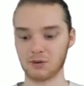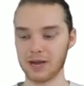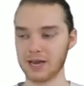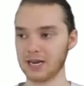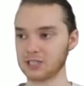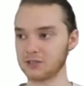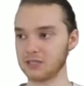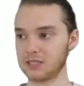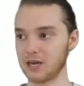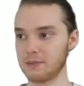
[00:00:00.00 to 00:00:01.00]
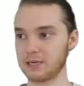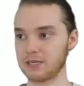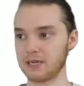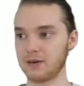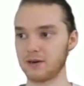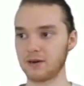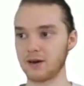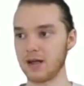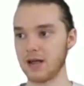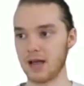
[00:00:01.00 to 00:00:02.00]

So I could actually type into here